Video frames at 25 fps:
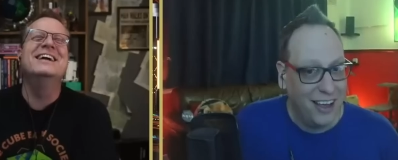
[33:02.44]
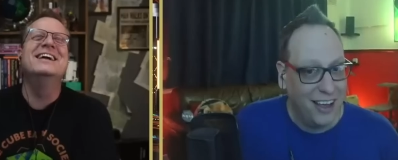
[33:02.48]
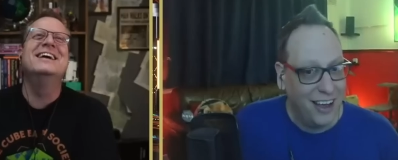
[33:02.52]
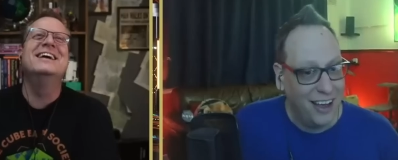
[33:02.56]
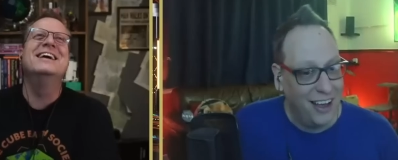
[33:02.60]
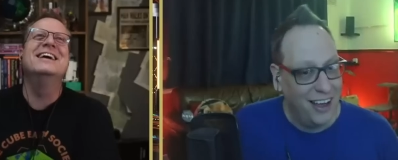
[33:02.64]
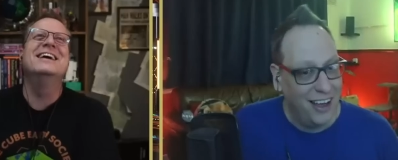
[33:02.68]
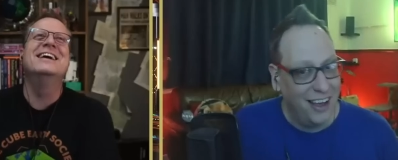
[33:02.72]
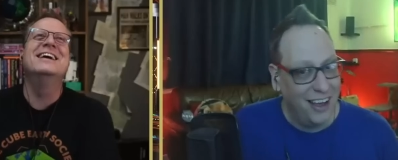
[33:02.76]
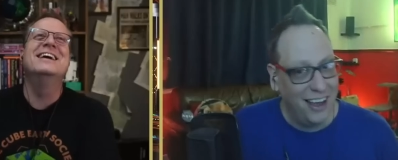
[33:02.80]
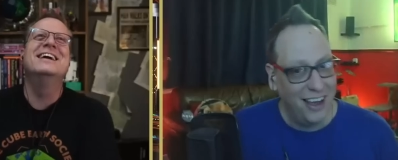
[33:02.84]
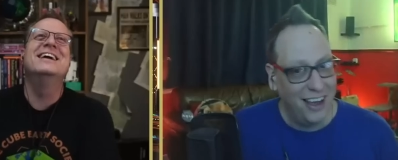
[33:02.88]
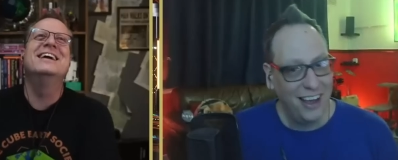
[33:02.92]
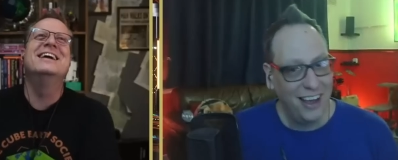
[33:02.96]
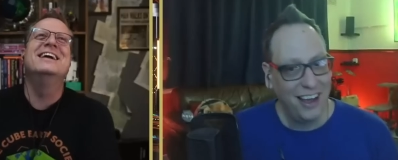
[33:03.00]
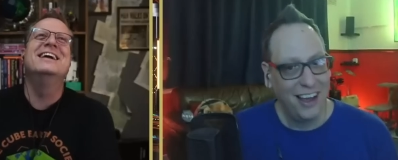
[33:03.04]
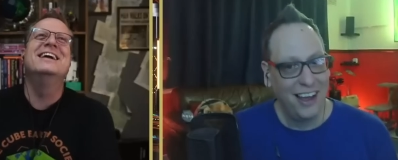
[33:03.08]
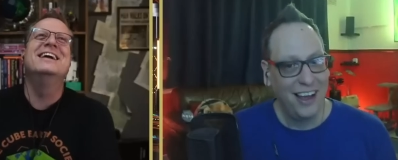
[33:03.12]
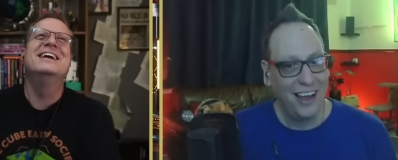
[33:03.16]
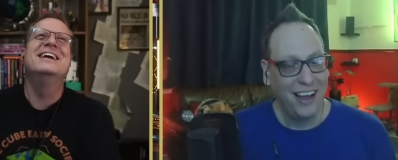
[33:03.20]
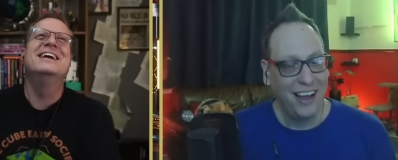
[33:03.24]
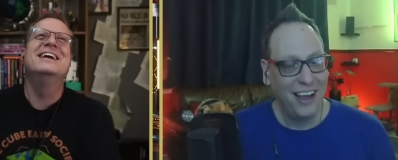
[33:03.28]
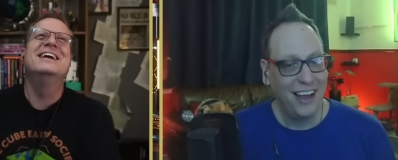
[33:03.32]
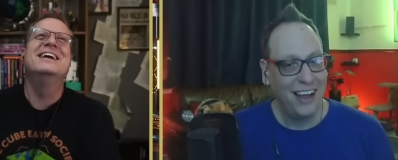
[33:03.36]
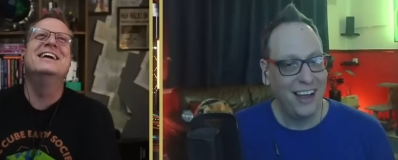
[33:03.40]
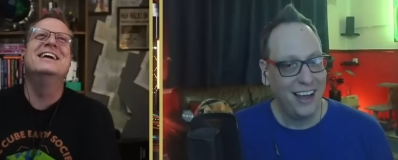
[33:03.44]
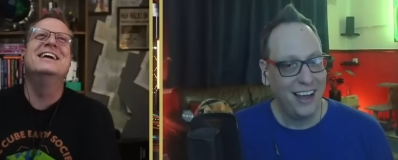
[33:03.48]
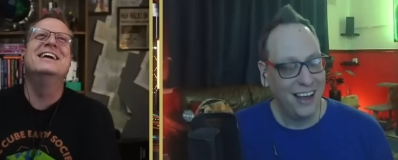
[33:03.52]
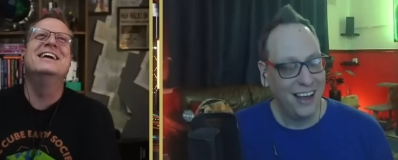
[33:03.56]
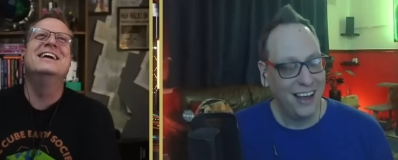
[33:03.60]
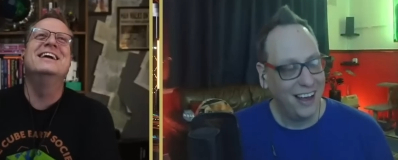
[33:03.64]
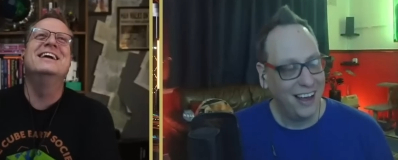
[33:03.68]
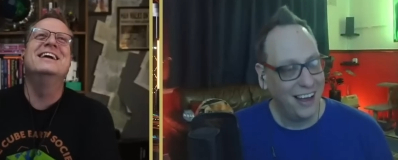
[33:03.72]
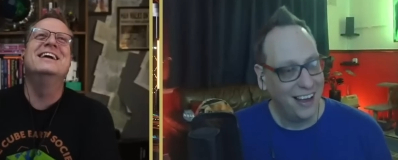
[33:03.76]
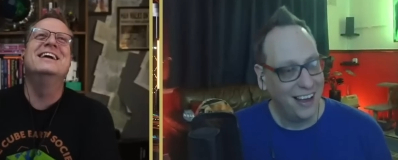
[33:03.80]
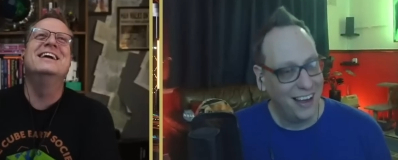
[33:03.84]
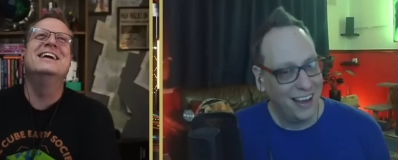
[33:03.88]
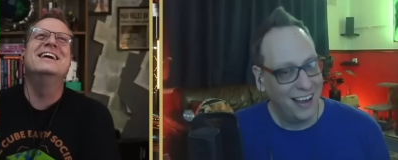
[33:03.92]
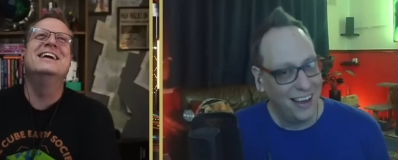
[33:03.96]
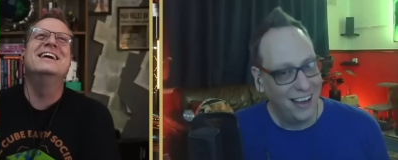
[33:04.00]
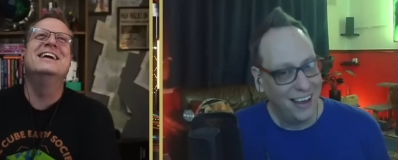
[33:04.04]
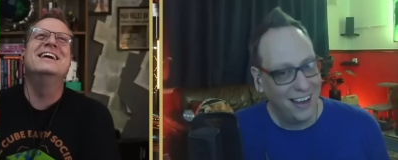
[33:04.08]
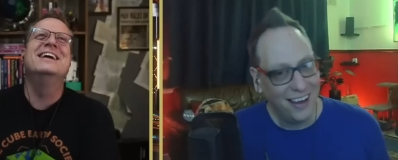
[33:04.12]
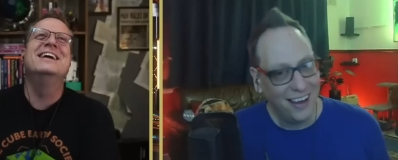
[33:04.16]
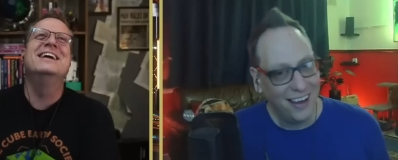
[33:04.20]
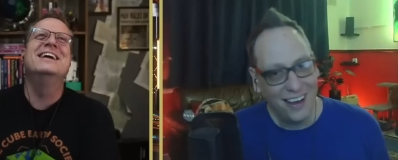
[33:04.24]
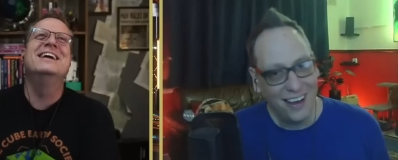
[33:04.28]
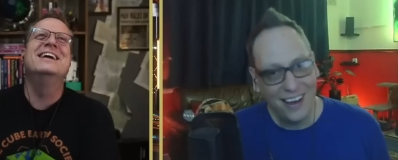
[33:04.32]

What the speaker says: No one is speaking in this clip.